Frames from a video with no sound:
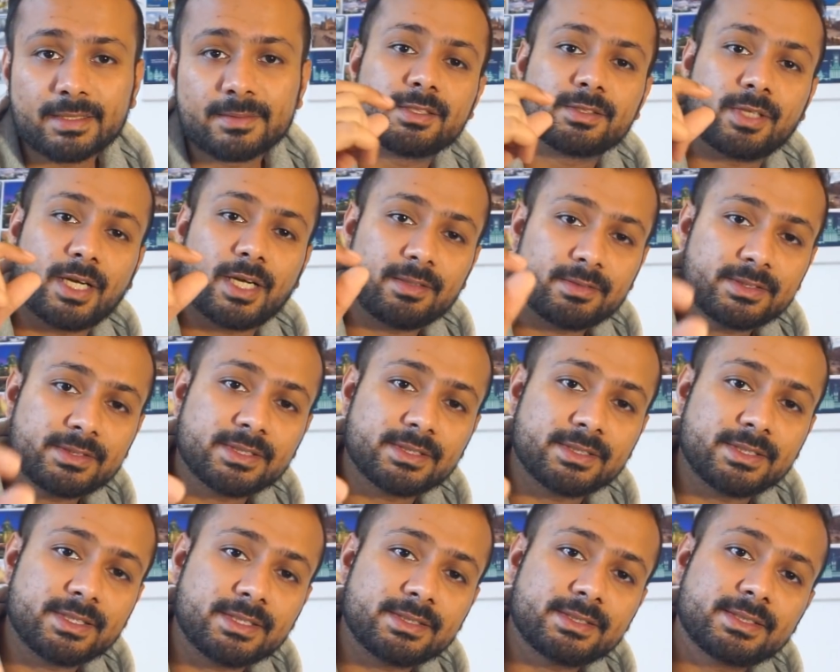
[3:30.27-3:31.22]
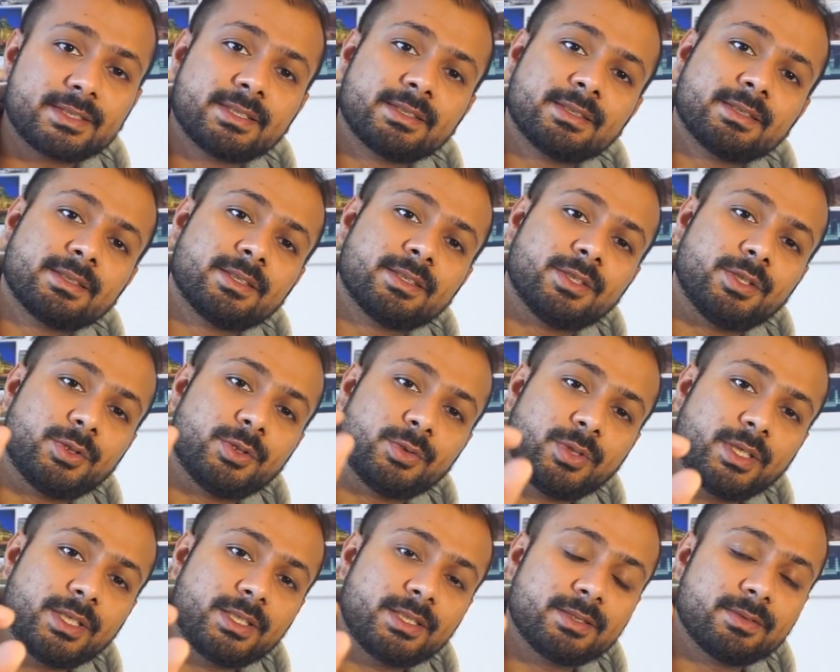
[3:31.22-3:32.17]
So I would suggest do
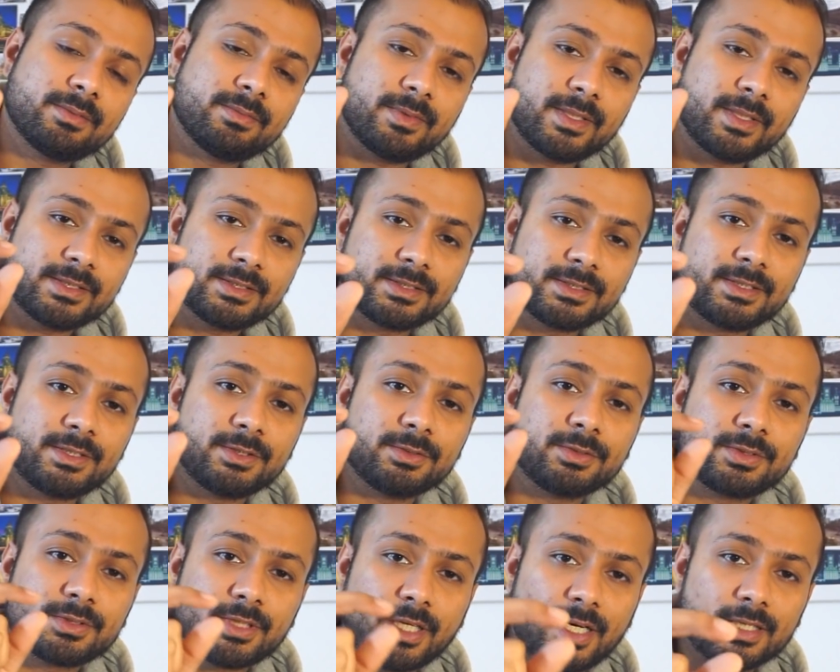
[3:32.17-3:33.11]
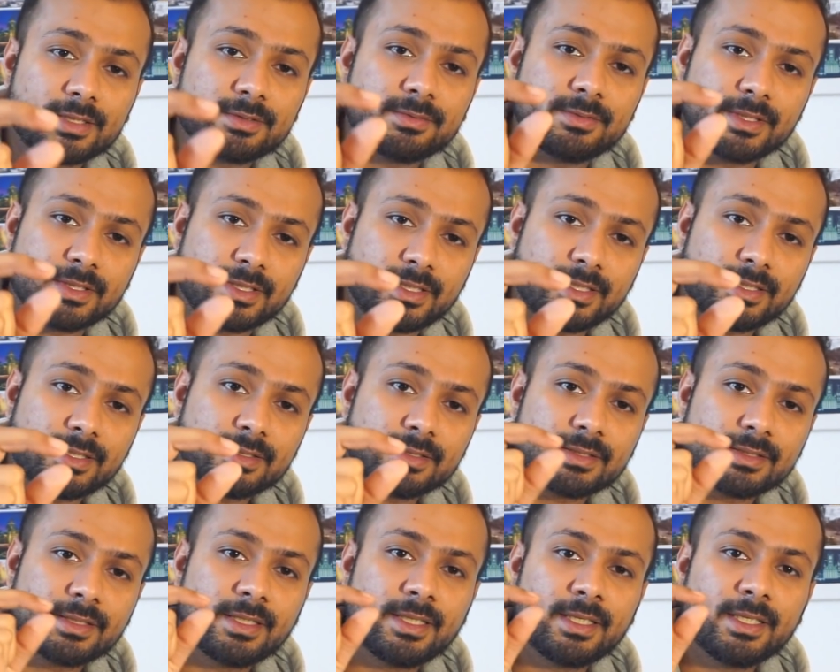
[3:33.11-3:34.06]
it once you start working
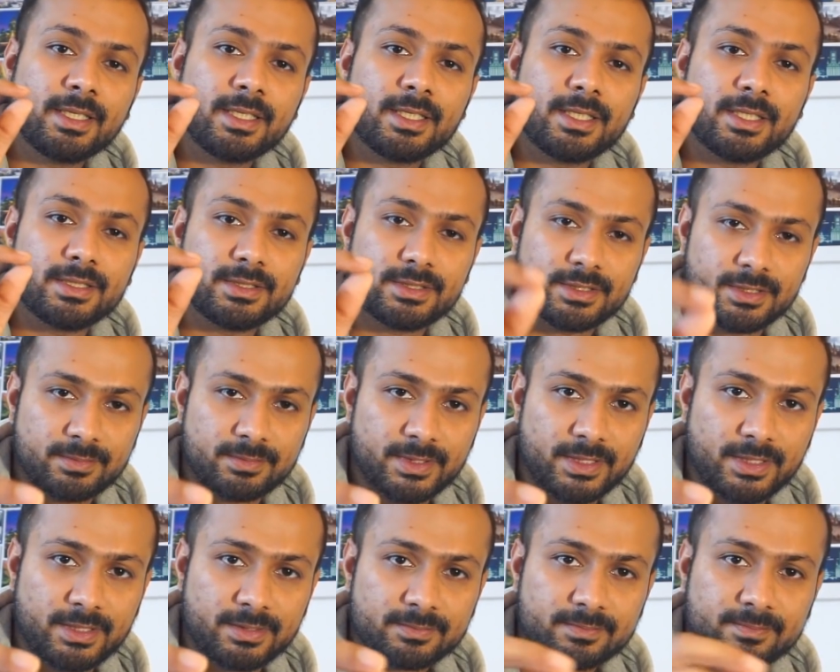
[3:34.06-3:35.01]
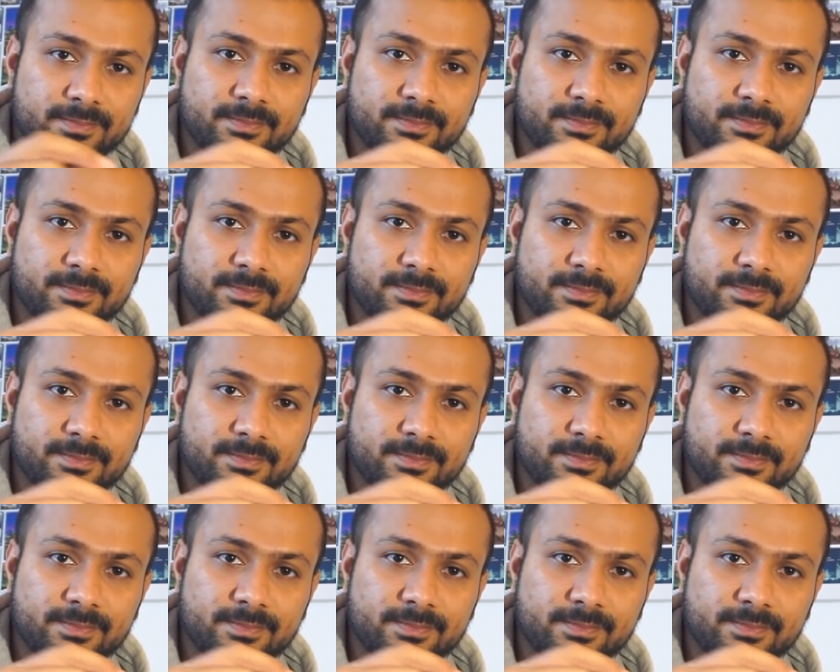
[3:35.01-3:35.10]
in Germany,